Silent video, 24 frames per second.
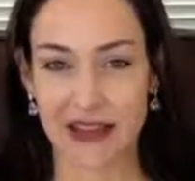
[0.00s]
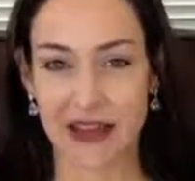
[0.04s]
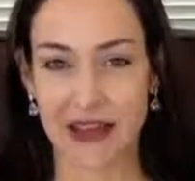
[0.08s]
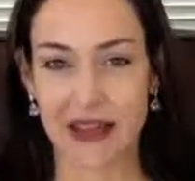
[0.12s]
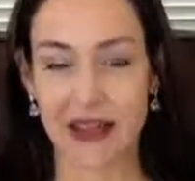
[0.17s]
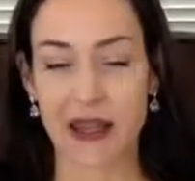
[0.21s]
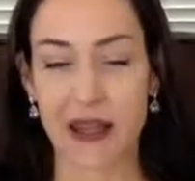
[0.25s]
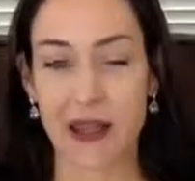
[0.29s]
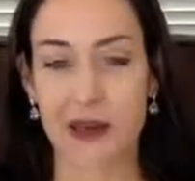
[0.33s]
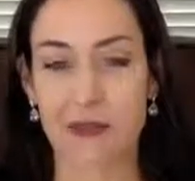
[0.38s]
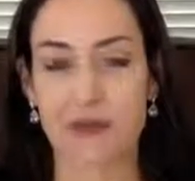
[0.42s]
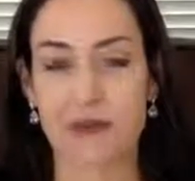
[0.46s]

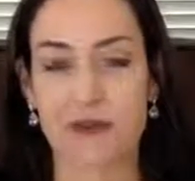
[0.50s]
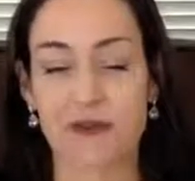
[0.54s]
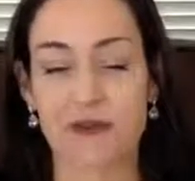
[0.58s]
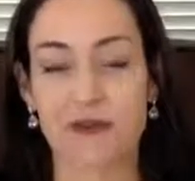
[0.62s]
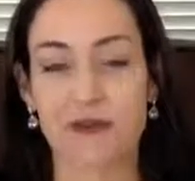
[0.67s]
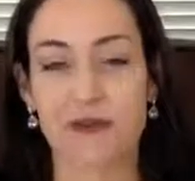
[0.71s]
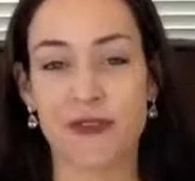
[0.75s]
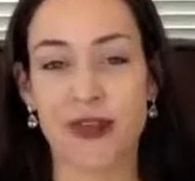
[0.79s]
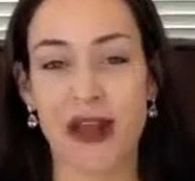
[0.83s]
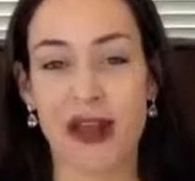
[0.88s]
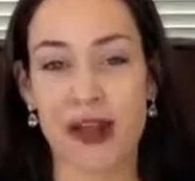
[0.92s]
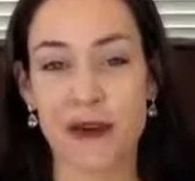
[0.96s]
I am the
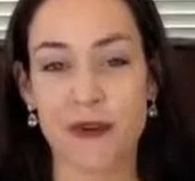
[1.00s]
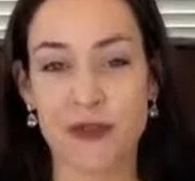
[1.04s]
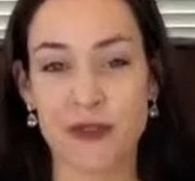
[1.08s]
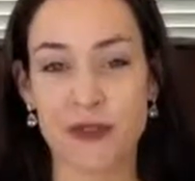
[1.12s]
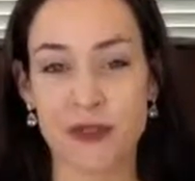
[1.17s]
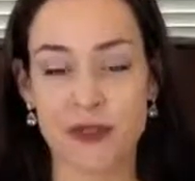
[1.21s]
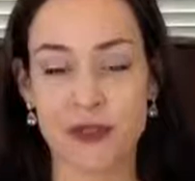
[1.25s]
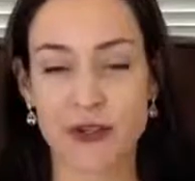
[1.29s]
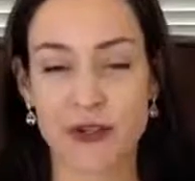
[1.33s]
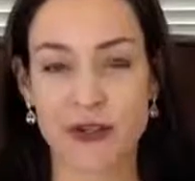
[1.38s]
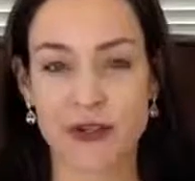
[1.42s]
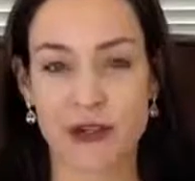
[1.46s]

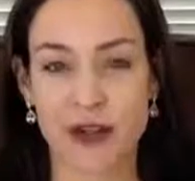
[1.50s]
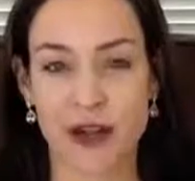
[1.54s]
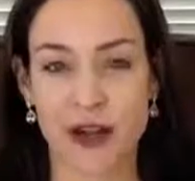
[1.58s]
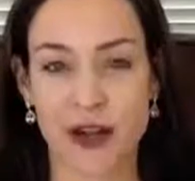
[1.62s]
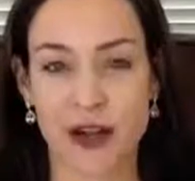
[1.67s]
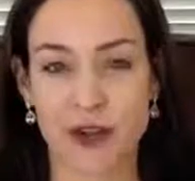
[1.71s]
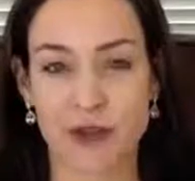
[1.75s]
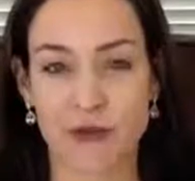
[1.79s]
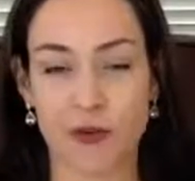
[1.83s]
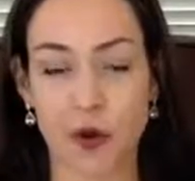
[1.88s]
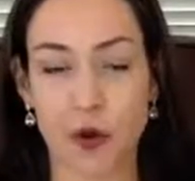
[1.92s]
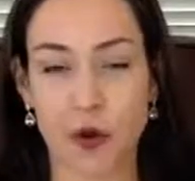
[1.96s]
founder
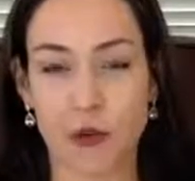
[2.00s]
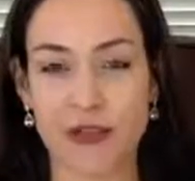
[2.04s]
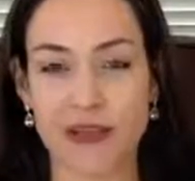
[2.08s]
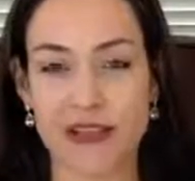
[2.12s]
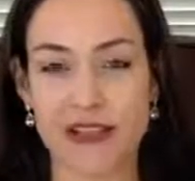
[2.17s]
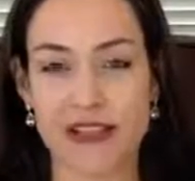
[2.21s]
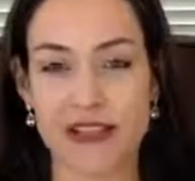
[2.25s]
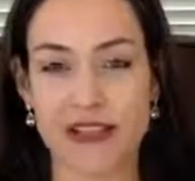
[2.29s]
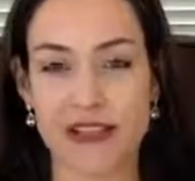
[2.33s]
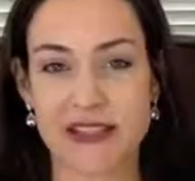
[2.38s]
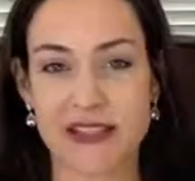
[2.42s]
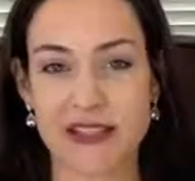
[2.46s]
of
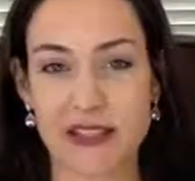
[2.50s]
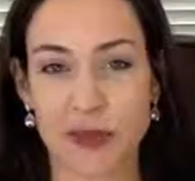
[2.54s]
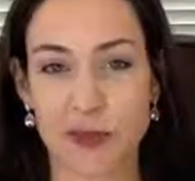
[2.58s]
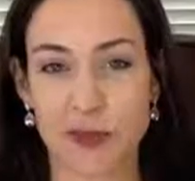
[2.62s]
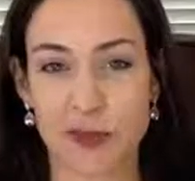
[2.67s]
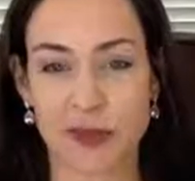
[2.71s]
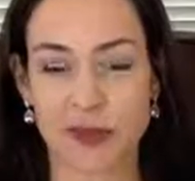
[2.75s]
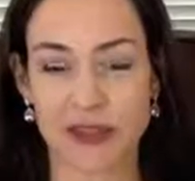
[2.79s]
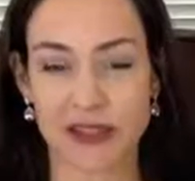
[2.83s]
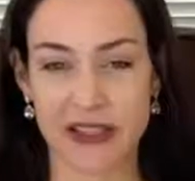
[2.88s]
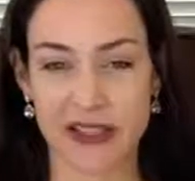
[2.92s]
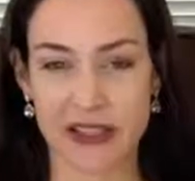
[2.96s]
Holistic
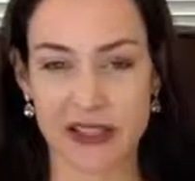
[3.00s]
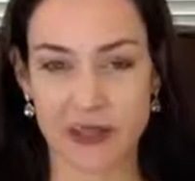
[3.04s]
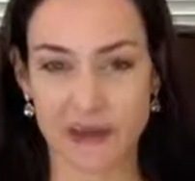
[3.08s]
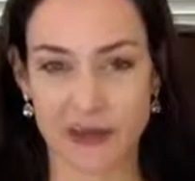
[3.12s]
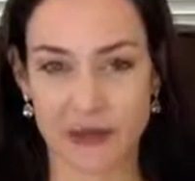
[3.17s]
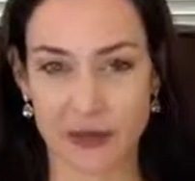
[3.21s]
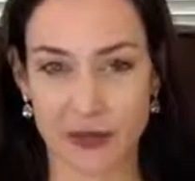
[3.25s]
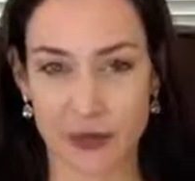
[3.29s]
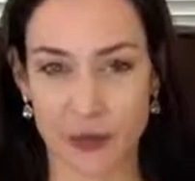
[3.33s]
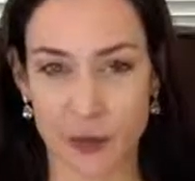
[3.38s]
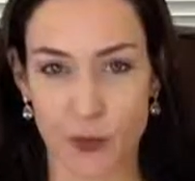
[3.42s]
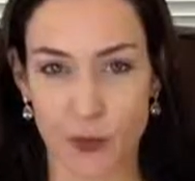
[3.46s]

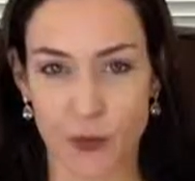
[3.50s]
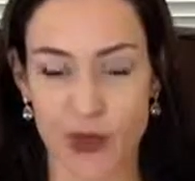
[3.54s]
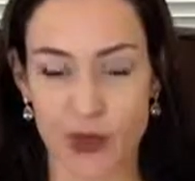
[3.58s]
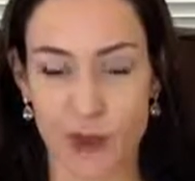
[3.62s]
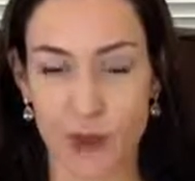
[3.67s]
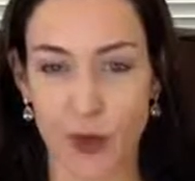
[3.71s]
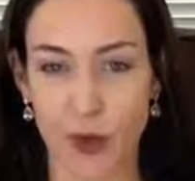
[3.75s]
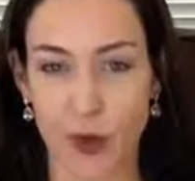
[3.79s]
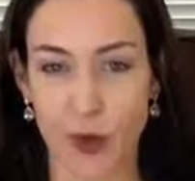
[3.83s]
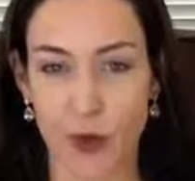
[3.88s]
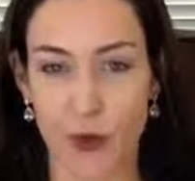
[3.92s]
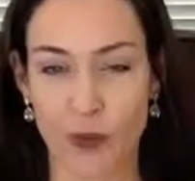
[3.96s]
Belief
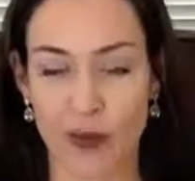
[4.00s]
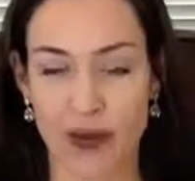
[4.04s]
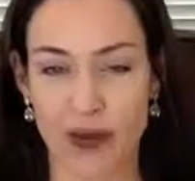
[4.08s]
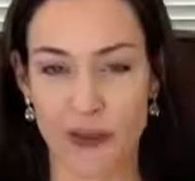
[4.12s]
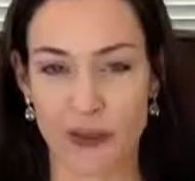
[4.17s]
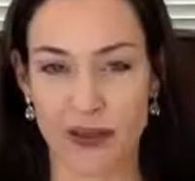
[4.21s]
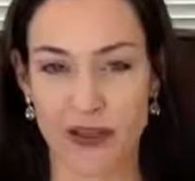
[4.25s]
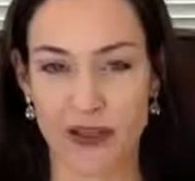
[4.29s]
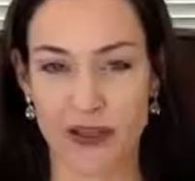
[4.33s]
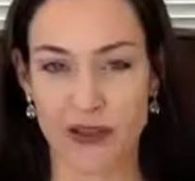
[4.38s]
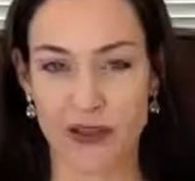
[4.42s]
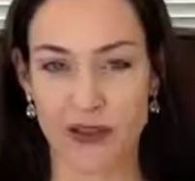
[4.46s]

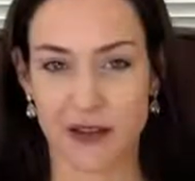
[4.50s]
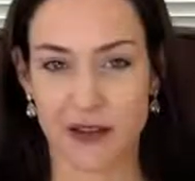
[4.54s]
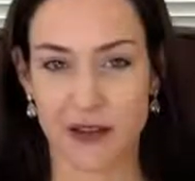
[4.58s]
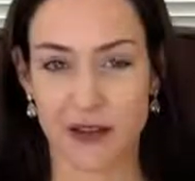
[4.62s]
Reprogramming,